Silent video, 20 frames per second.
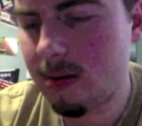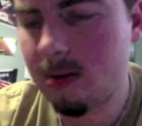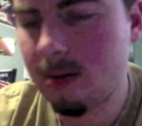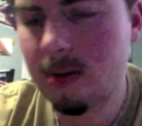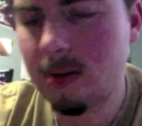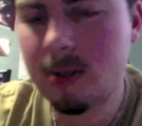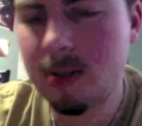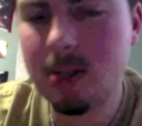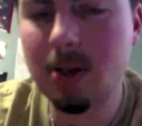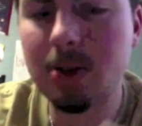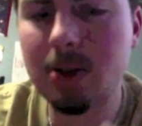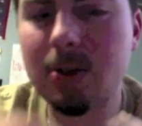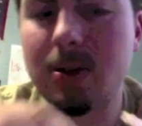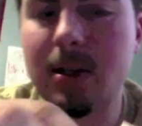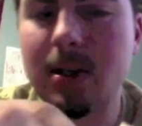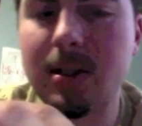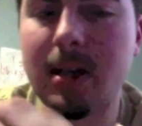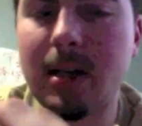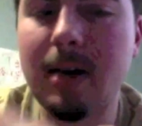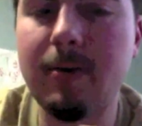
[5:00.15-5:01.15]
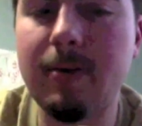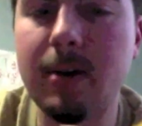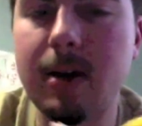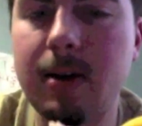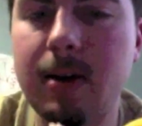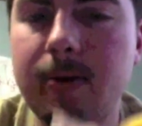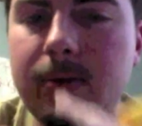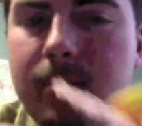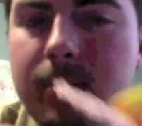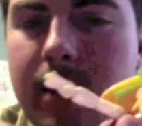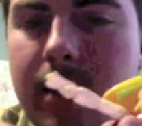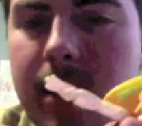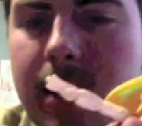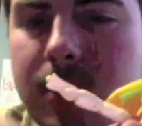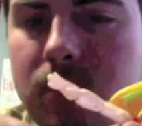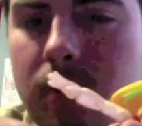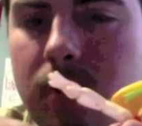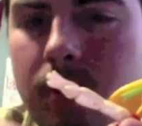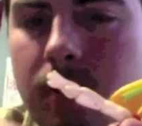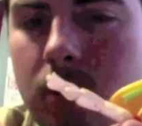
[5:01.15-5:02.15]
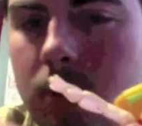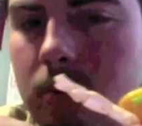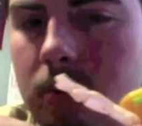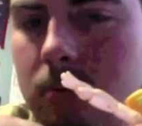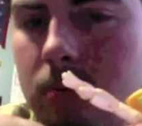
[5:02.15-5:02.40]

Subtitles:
But she also does have a thigh swivel.